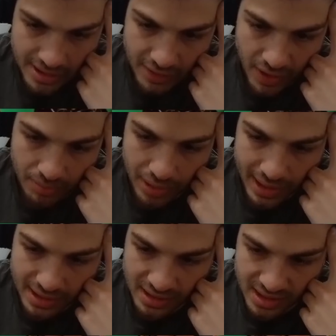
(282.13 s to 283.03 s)
if I'm
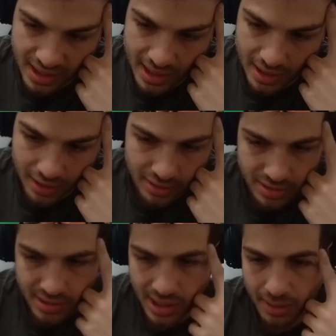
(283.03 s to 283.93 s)
playing the
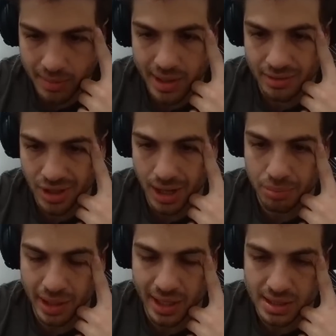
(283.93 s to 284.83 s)
tiers and I'm not
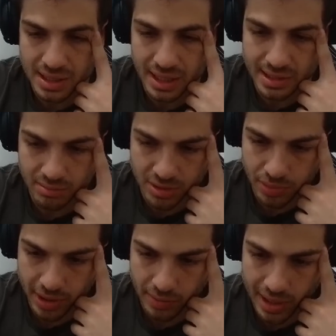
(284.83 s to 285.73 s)
playing 6. I'm just
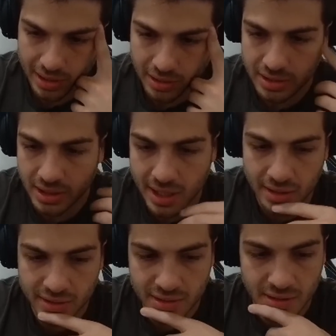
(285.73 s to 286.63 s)
playing regular
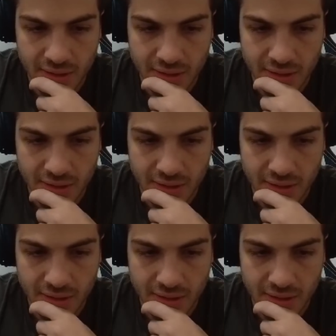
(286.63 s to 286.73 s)
tiers.